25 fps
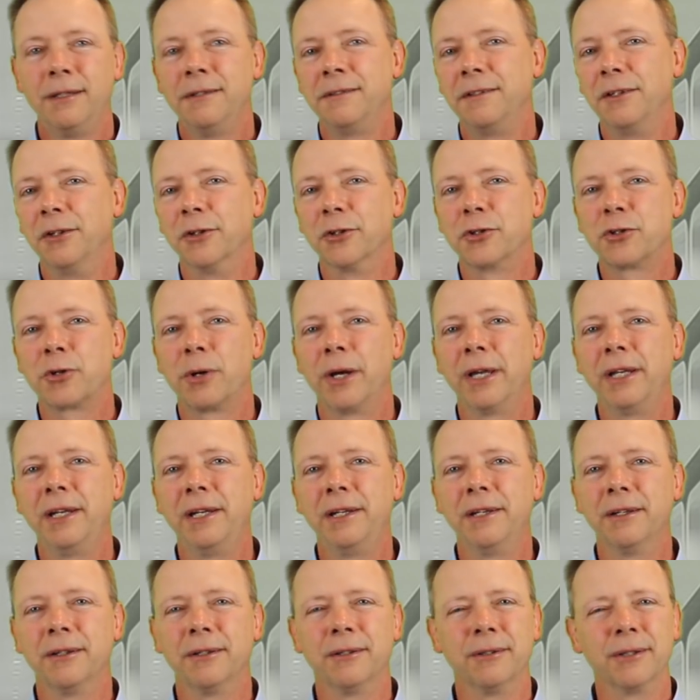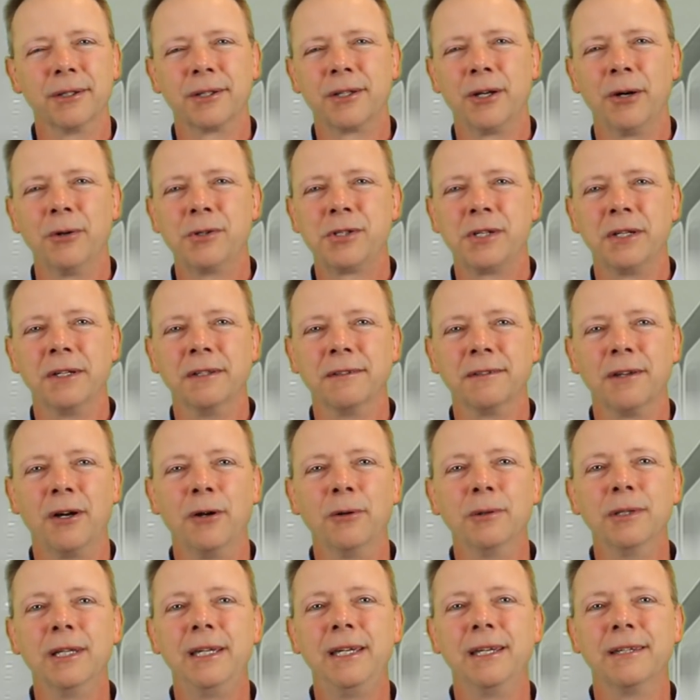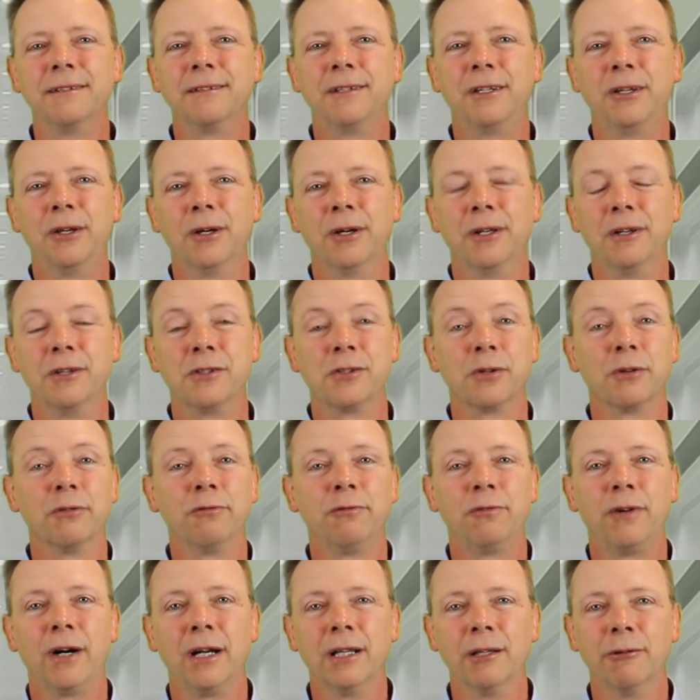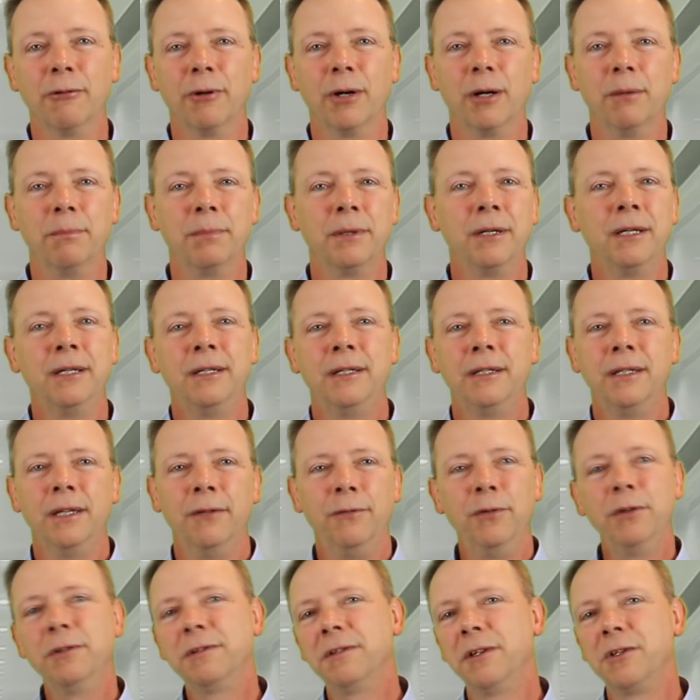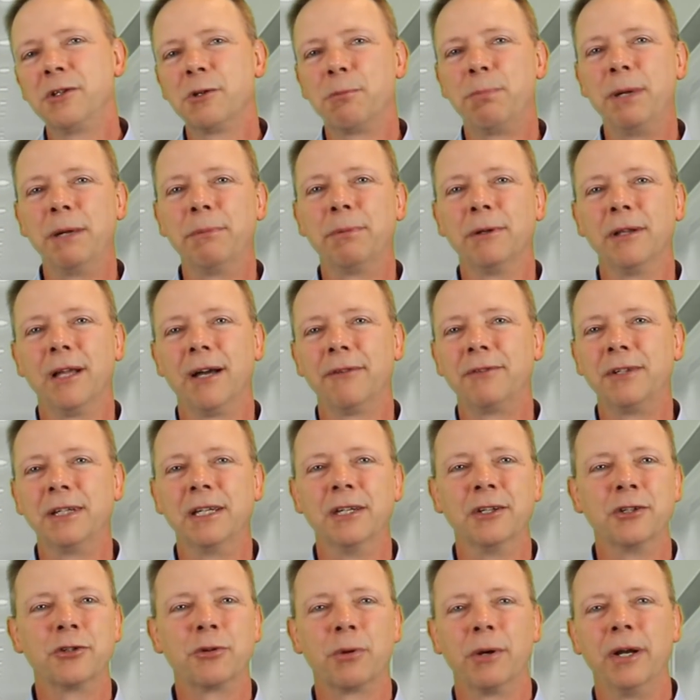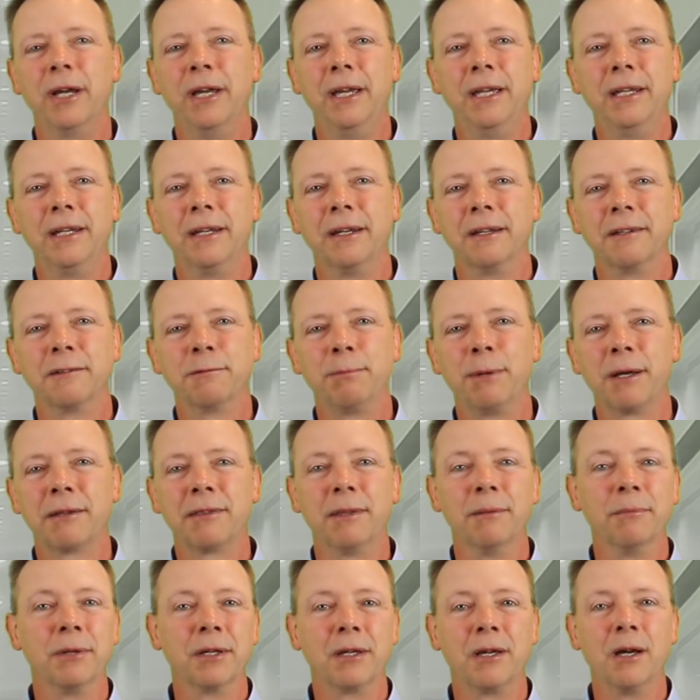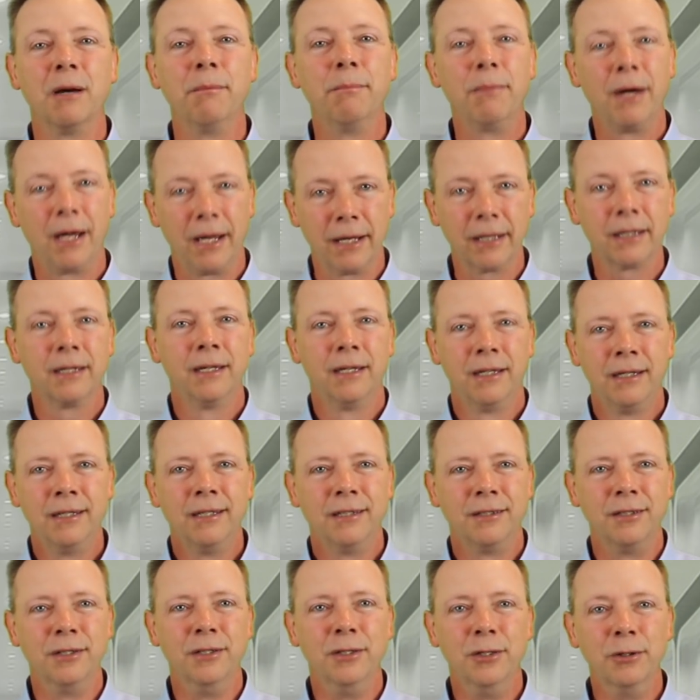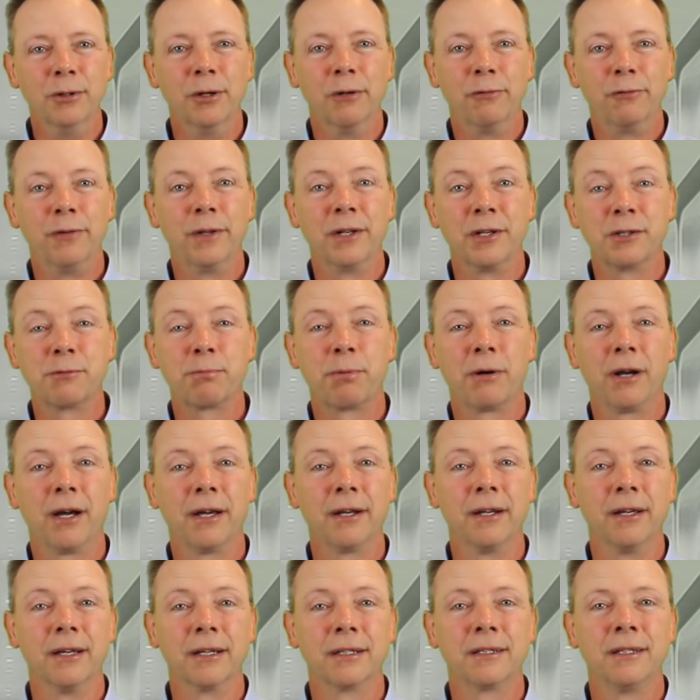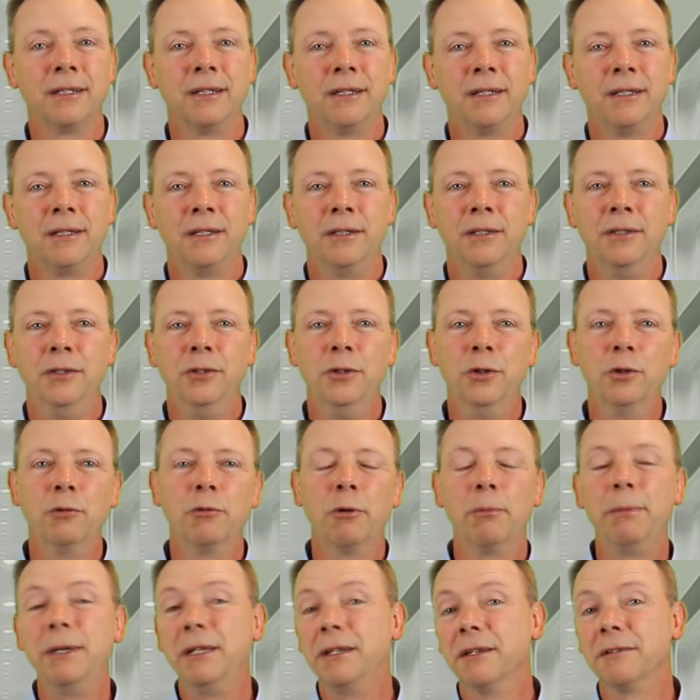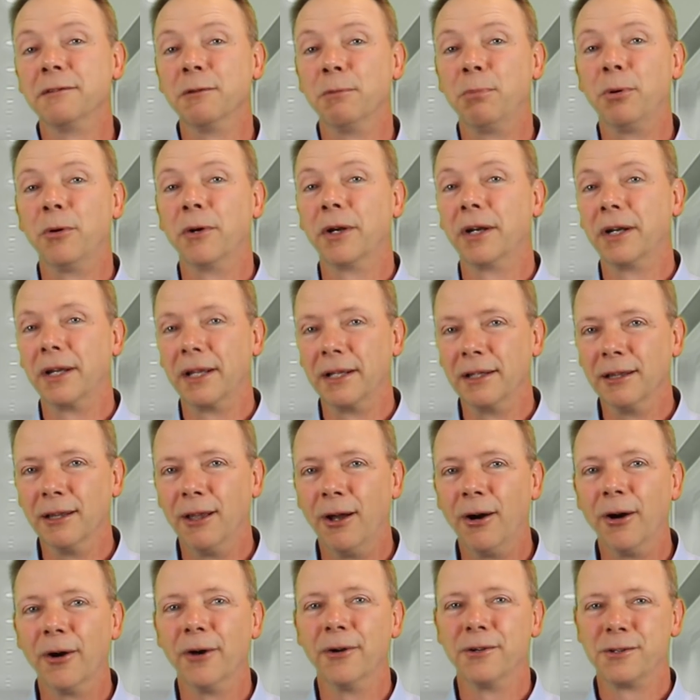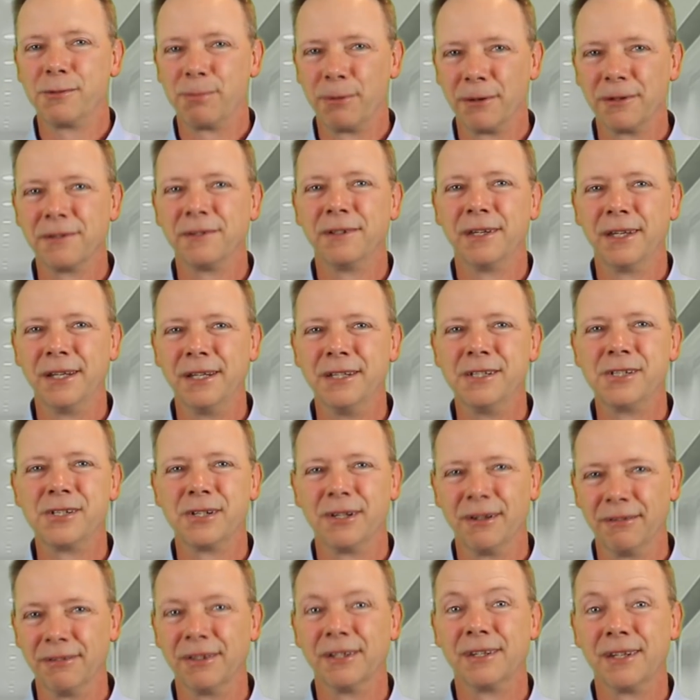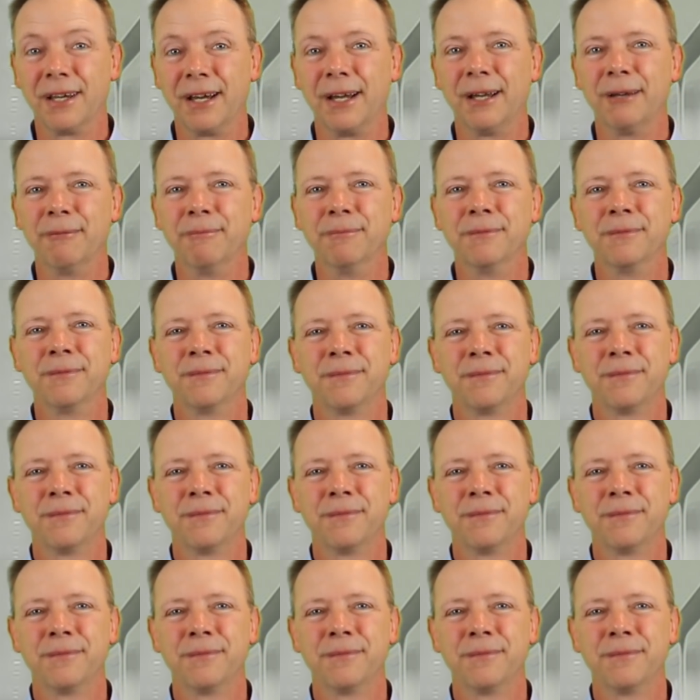See, your training or coaching is only as good as your follow-up. If you send your people off to get trained and expect them to come back to you a finished product, you will be disappointed a large percentage of the time.